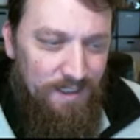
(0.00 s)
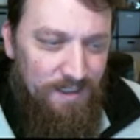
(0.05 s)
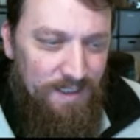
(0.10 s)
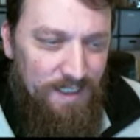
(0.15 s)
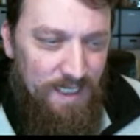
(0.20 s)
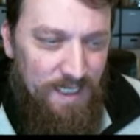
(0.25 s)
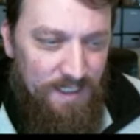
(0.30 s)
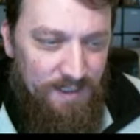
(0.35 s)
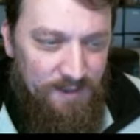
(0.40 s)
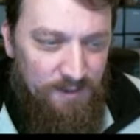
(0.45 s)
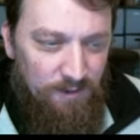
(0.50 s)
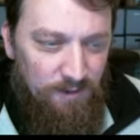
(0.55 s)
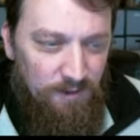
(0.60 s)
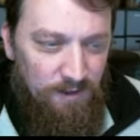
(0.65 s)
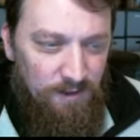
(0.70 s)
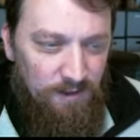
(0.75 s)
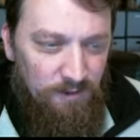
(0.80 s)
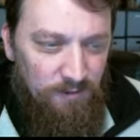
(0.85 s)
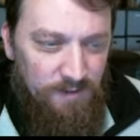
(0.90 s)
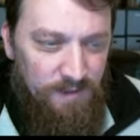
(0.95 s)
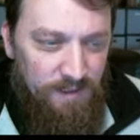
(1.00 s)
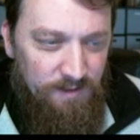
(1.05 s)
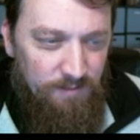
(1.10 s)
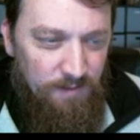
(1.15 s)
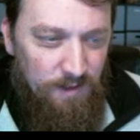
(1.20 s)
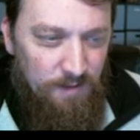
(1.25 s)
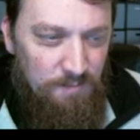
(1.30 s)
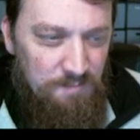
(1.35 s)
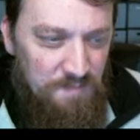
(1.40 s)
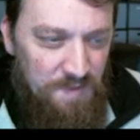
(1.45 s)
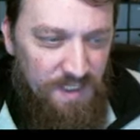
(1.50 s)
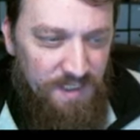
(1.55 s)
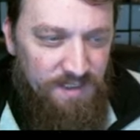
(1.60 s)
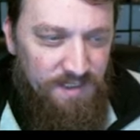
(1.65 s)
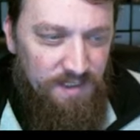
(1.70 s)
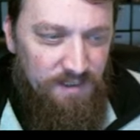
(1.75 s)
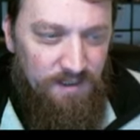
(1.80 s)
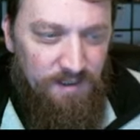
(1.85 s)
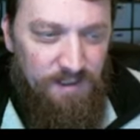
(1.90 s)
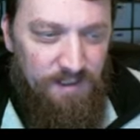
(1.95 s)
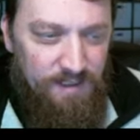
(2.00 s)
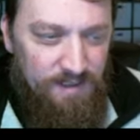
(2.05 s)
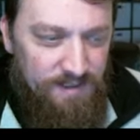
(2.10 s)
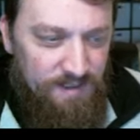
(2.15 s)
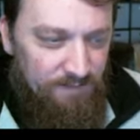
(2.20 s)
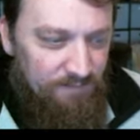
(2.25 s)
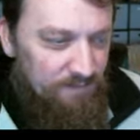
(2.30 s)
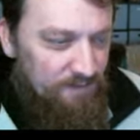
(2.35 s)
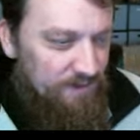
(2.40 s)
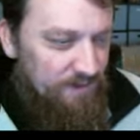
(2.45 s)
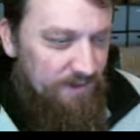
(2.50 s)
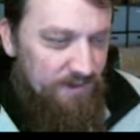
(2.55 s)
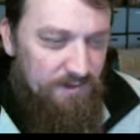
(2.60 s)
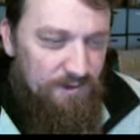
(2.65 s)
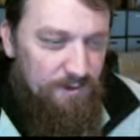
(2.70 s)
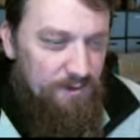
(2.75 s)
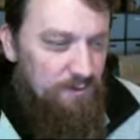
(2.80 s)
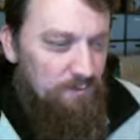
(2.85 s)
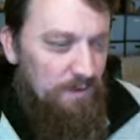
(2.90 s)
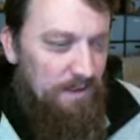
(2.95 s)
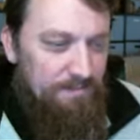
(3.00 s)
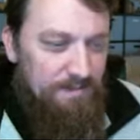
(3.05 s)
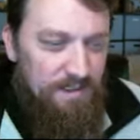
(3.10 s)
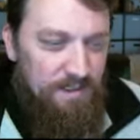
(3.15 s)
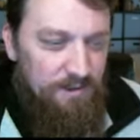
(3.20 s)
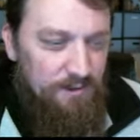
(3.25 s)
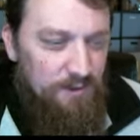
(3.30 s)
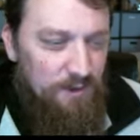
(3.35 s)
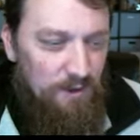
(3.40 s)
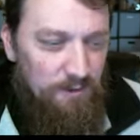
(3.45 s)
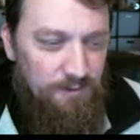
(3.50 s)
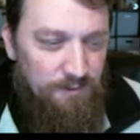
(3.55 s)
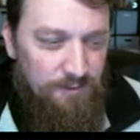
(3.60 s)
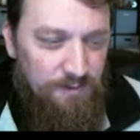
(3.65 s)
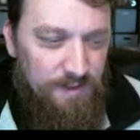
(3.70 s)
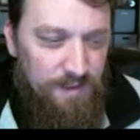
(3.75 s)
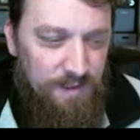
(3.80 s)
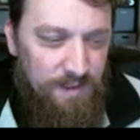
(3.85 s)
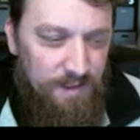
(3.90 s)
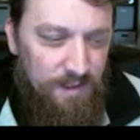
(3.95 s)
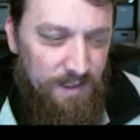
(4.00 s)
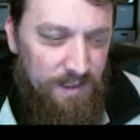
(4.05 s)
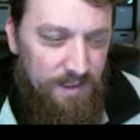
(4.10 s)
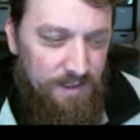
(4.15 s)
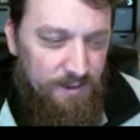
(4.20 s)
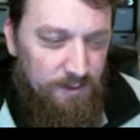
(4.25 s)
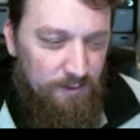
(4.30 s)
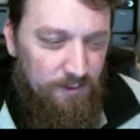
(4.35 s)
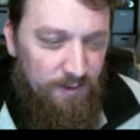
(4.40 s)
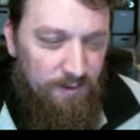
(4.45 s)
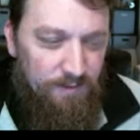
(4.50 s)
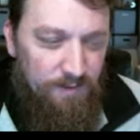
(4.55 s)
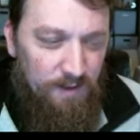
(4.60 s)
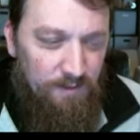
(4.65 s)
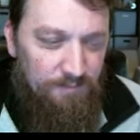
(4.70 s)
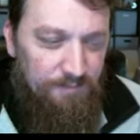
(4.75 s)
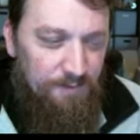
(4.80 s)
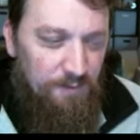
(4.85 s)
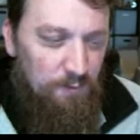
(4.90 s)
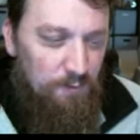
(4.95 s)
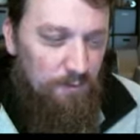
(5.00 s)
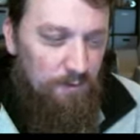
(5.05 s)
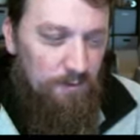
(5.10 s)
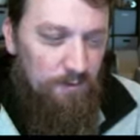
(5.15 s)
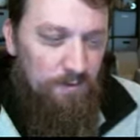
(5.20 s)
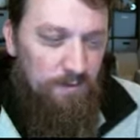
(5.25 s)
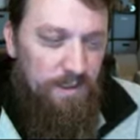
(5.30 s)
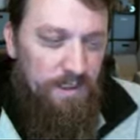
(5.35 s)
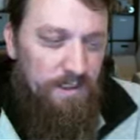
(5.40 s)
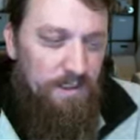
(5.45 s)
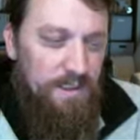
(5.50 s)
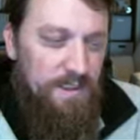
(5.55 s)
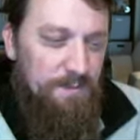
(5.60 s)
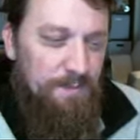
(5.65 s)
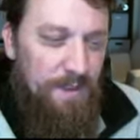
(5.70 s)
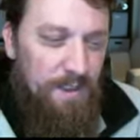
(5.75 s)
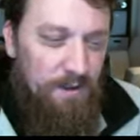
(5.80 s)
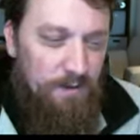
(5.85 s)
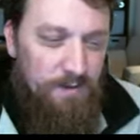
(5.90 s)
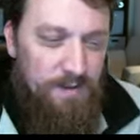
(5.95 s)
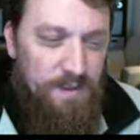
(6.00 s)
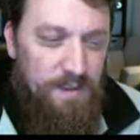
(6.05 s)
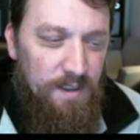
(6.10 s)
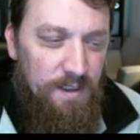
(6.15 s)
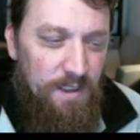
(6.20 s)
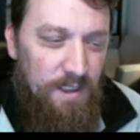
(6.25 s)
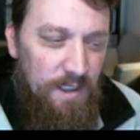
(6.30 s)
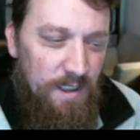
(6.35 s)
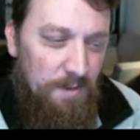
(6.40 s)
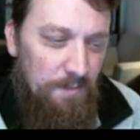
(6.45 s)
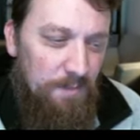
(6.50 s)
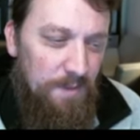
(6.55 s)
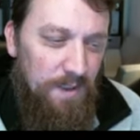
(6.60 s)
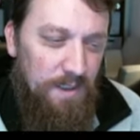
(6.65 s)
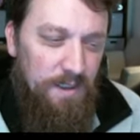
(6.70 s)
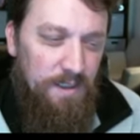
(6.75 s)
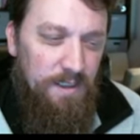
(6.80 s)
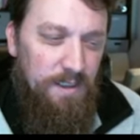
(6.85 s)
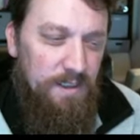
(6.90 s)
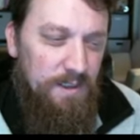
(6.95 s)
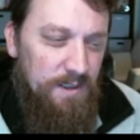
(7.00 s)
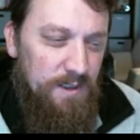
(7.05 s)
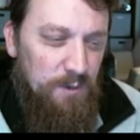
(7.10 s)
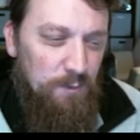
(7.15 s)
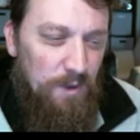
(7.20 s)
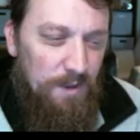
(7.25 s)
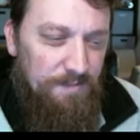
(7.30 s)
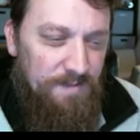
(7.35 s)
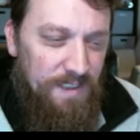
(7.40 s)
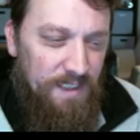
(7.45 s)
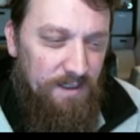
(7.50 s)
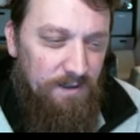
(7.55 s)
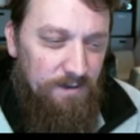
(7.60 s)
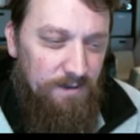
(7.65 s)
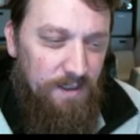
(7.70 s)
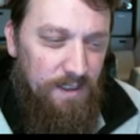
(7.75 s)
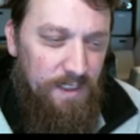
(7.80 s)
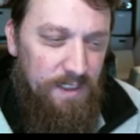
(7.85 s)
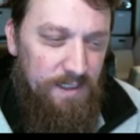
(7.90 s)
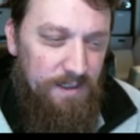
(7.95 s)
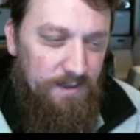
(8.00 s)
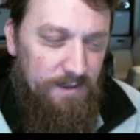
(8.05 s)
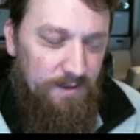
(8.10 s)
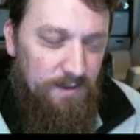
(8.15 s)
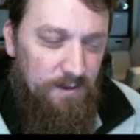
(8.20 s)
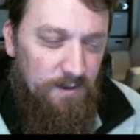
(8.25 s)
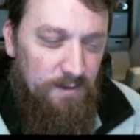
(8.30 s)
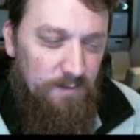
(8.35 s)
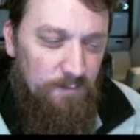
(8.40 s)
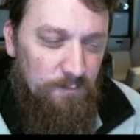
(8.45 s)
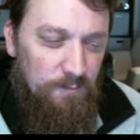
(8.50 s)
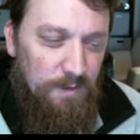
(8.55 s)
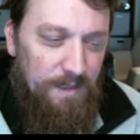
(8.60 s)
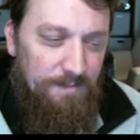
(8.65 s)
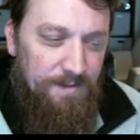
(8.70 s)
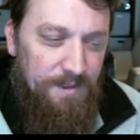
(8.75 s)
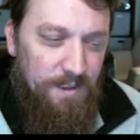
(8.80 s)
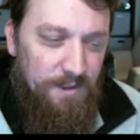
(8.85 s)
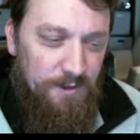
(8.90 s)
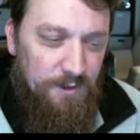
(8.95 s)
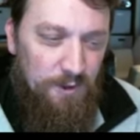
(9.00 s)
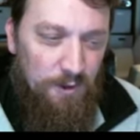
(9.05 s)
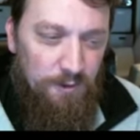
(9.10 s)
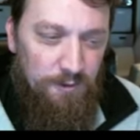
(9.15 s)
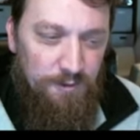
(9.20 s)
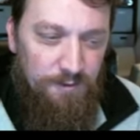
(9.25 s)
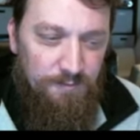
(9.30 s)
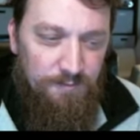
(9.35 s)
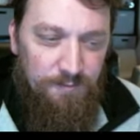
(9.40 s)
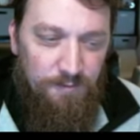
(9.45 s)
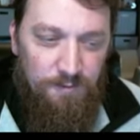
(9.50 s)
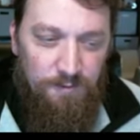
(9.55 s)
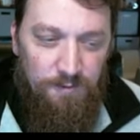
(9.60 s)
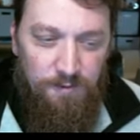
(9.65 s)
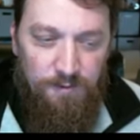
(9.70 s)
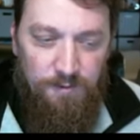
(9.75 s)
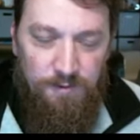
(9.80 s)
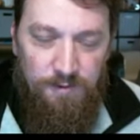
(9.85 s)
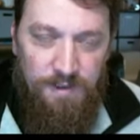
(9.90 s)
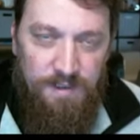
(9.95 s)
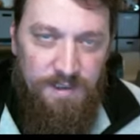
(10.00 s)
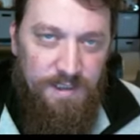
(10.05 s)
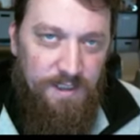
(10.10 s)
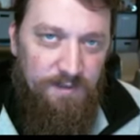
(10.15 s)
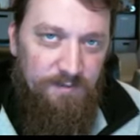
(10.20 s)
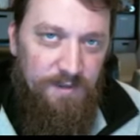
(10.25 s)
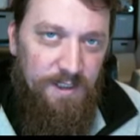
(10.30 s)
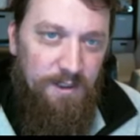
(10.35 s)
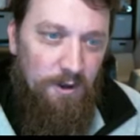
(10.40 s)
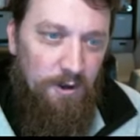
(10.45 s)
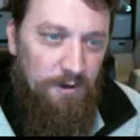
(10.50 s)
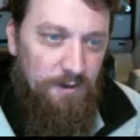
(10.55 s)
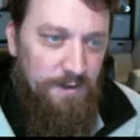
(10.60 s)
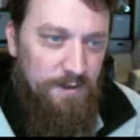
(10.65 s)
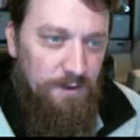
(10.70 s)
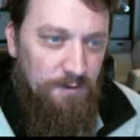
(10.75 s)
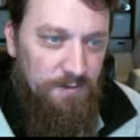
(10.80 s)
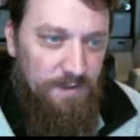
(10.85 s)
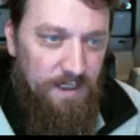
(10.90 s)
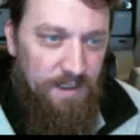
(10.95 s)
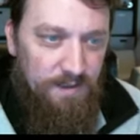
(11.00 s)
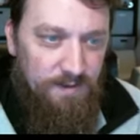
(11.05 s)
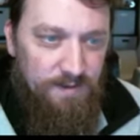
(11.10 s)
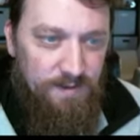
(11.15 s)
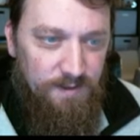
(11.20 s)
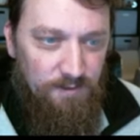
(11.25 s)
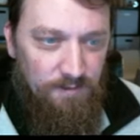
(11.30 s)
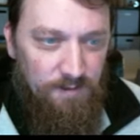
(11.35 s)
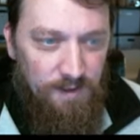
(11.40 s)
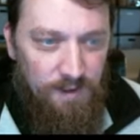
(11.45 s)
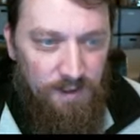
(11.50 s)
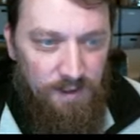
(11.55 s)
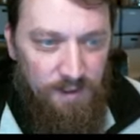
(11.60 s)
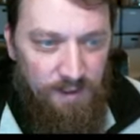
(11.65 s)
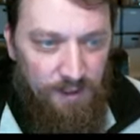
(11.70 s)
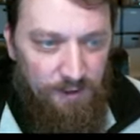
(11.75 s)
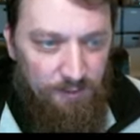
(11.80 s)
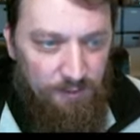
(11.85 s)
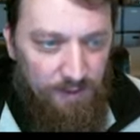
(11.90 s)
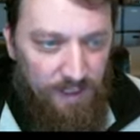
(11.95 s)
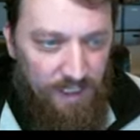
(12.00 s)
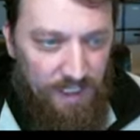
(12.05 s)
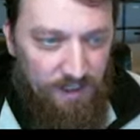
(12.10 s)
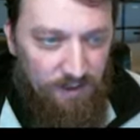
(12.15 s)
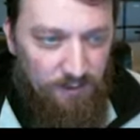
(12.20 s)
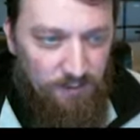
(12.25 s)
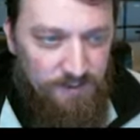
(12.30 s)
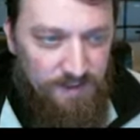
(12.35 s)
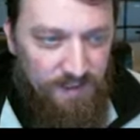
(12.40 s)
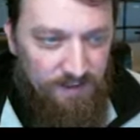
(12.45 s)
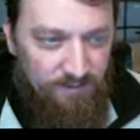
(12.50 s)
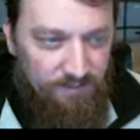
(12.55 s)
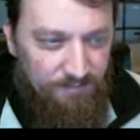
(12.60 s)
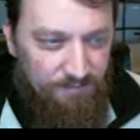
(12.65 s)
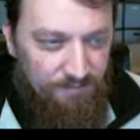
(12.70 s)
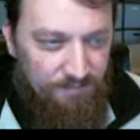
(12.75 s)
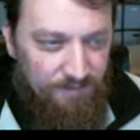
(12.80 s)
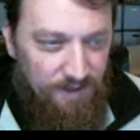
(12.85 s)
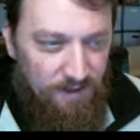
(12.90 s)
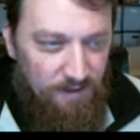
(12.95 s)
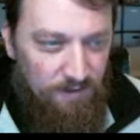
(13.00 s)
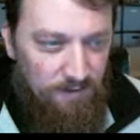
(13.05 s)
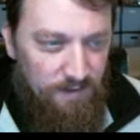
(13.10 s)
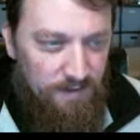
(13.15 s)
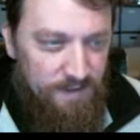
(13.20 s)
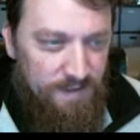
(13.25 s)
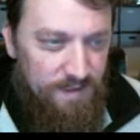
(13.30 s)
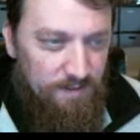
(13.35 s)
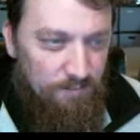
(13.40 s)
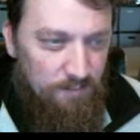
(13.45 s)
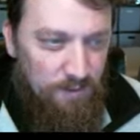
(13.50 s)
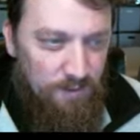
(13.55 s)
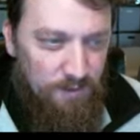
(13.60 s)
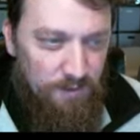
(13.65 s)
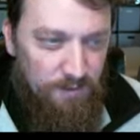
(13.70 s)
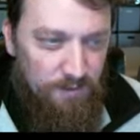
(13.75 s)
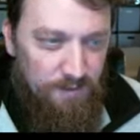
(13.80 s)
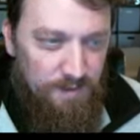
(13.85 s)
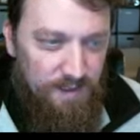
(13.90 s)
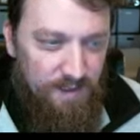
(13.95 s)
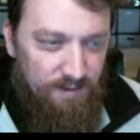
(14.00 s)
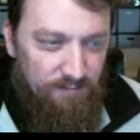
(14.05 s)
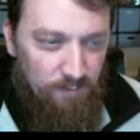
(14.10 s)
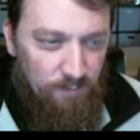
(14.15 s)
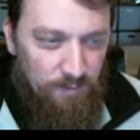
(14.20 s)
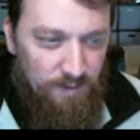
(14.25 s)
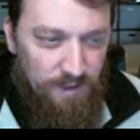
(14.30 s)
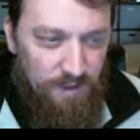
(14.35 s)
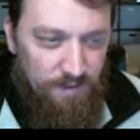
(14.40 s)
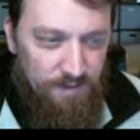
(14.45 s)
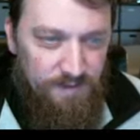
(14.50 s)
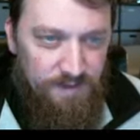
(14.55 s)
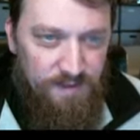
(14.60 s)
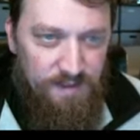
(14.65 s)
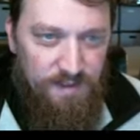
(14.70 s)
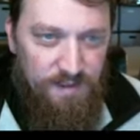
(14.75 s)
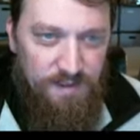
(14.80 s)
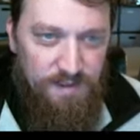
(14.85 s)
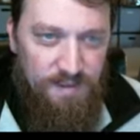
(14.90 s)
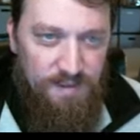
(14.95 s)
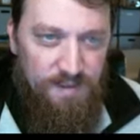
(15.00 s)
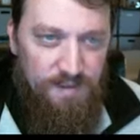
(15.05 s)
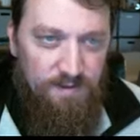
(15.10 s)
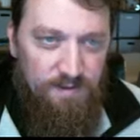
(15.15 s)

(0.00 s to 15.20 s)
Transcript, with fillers: Yeah, so it looks like basically his difference is just the Raptodon Chargers. He he took a, a fewer endless spells, but swapped out a it on Charger for instead of the Ark of Sotek. So other than that, it looks like fairly similar to everyone else's.